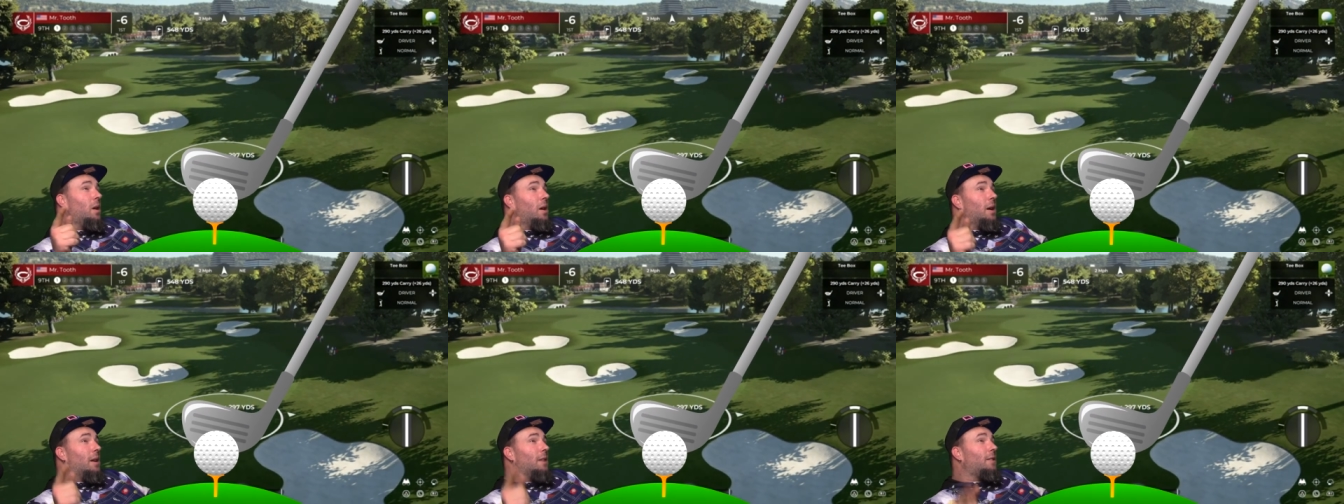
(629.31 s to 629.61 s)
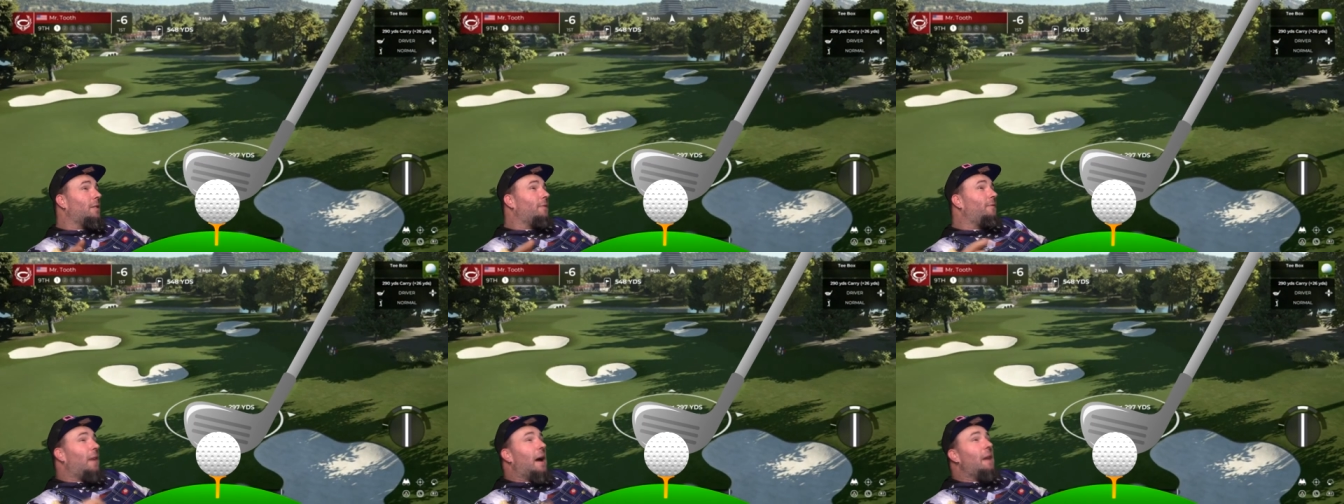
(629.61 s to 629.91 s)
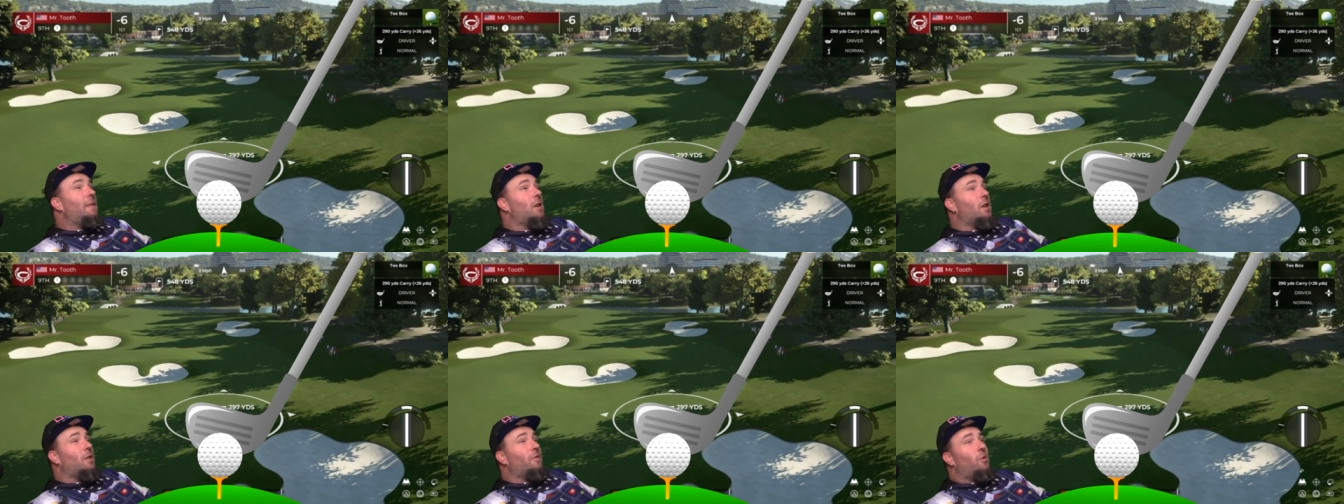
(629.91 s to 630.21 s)
It's a
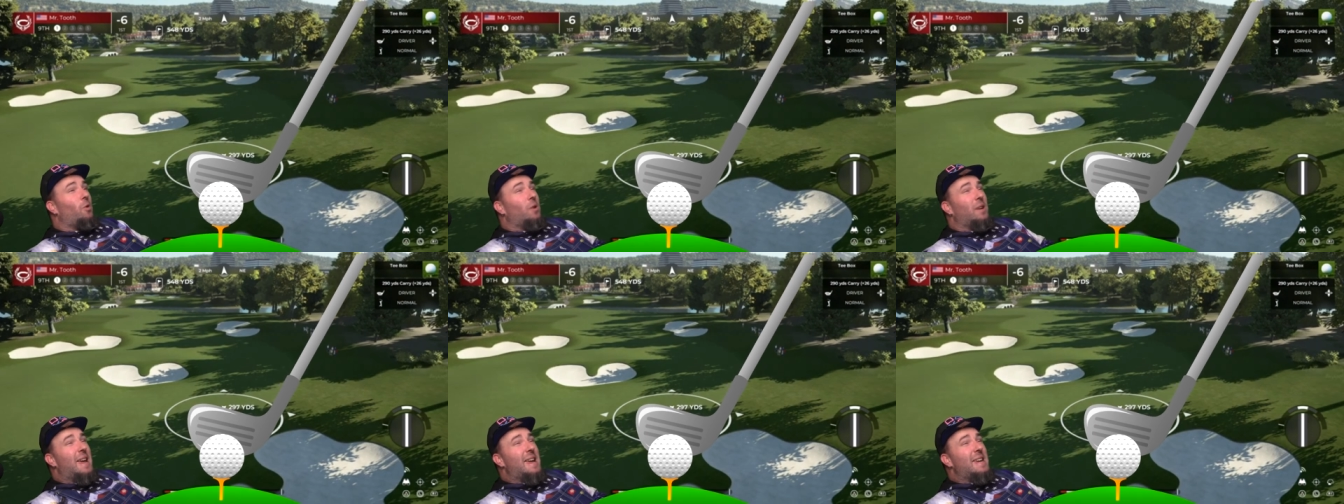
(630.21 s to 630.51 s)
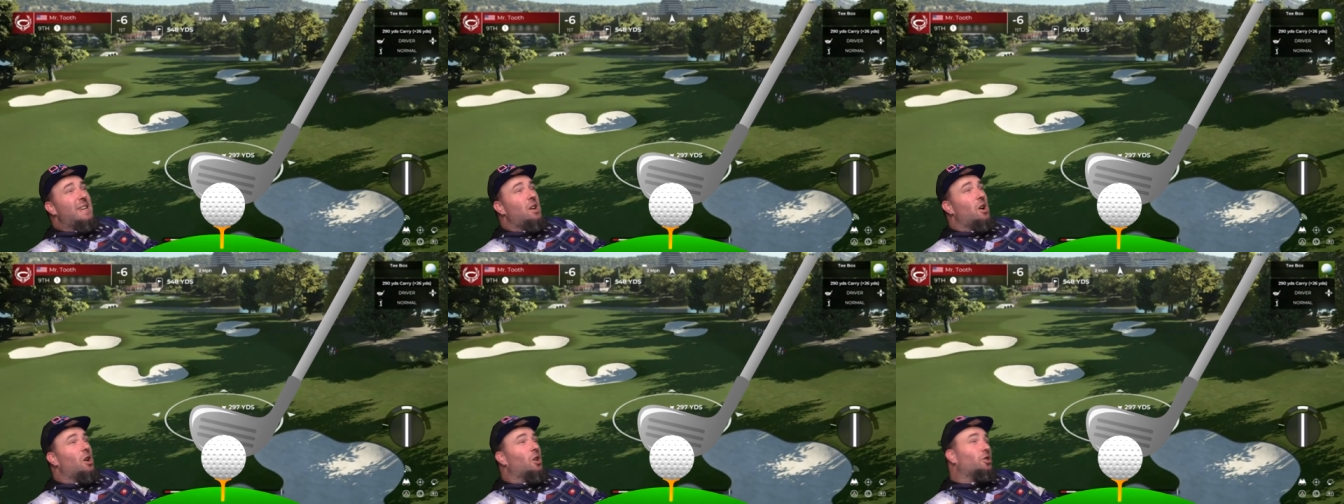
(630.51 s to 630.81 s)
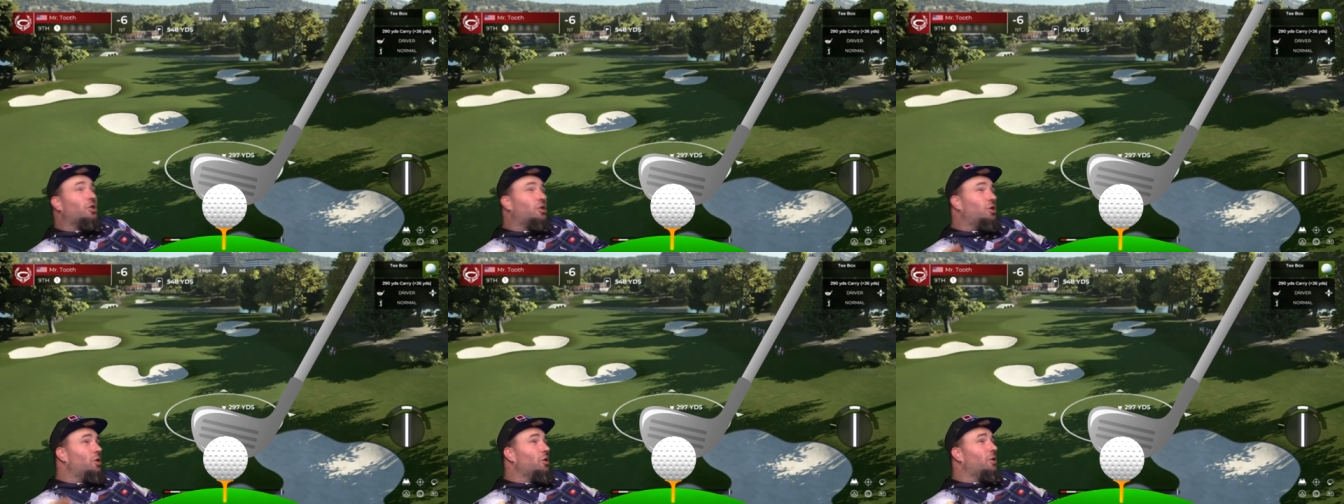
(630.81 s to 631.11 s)
548
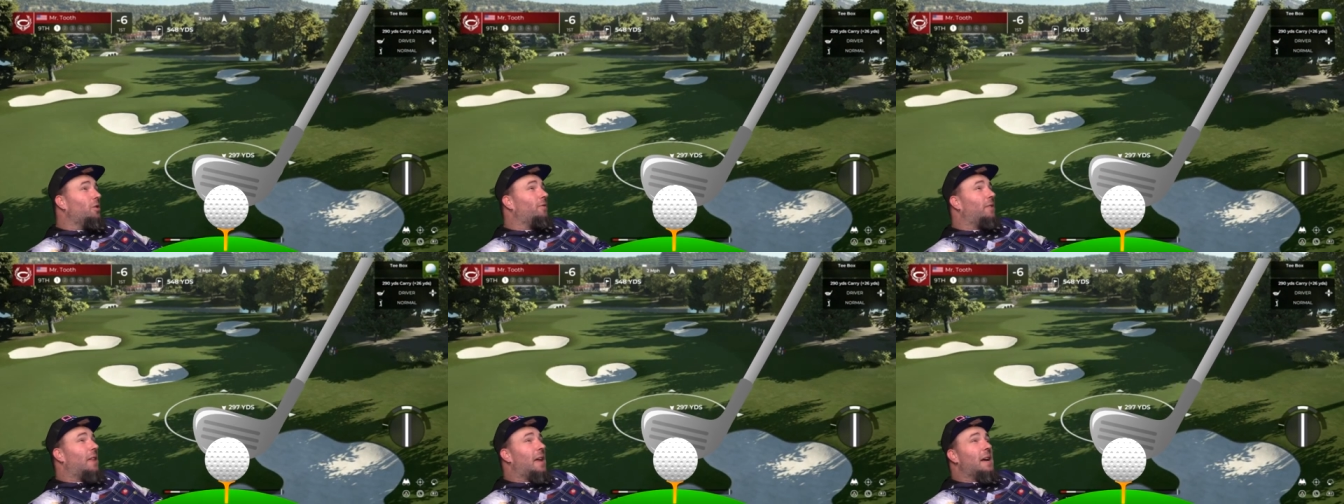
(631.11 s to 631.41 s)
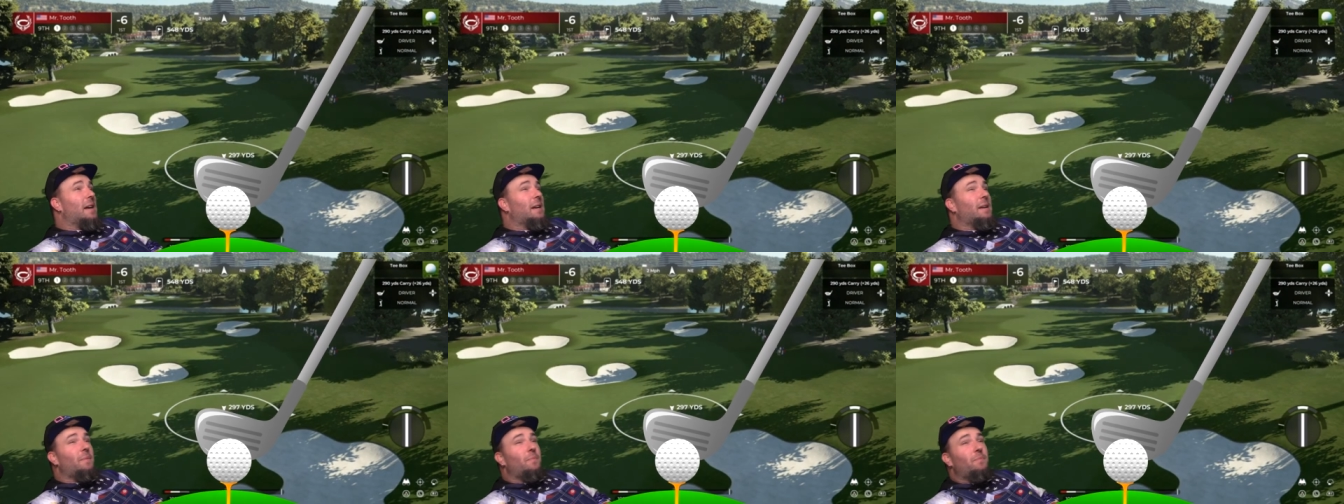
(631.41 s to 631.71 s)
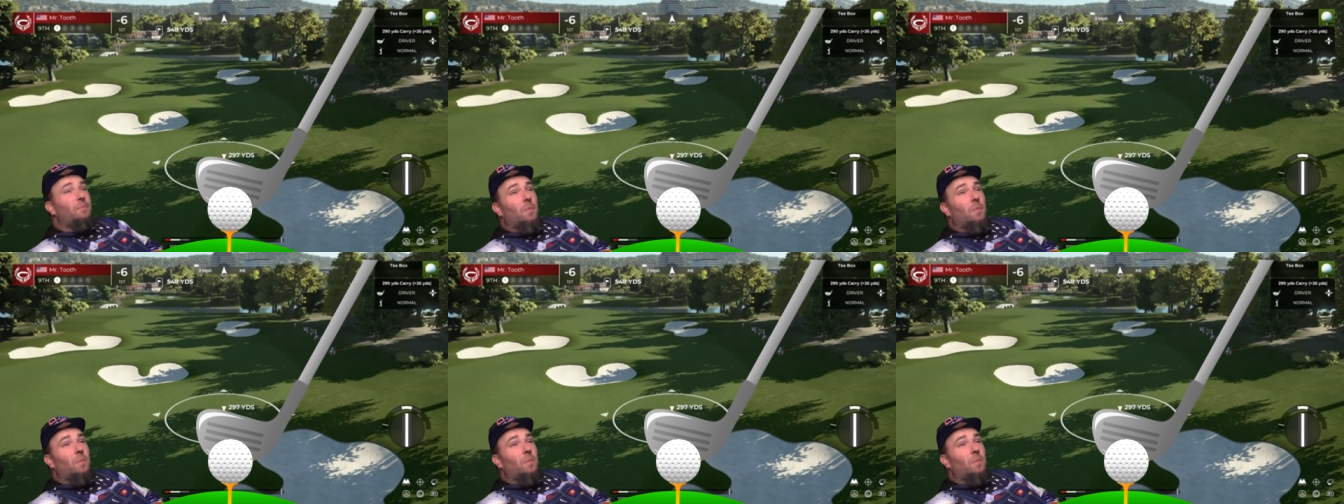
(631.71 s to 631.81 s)
yards to the flag.